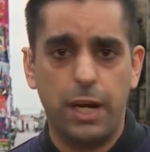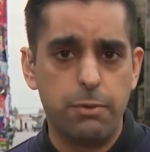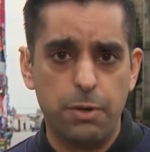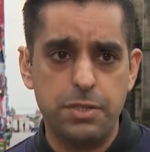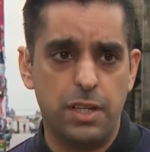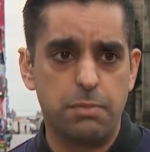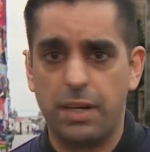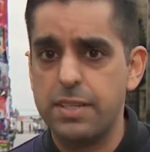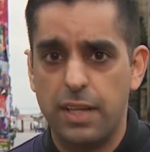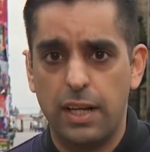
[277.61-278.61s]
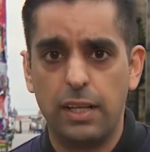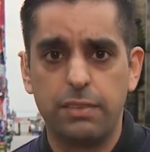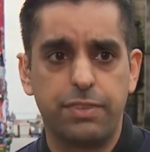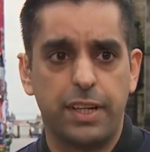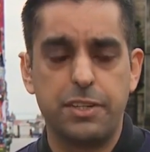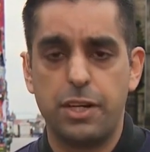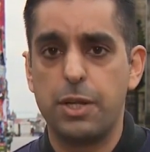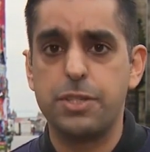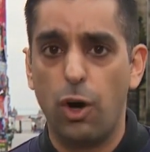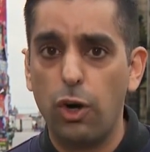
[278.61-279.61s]
I wrote it myself and, you know,
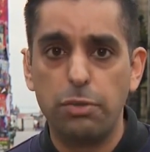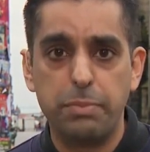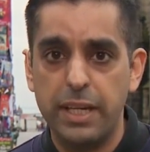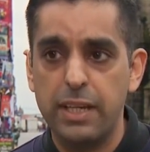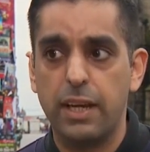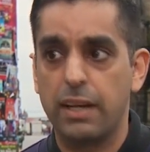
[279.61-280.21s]
it's all me.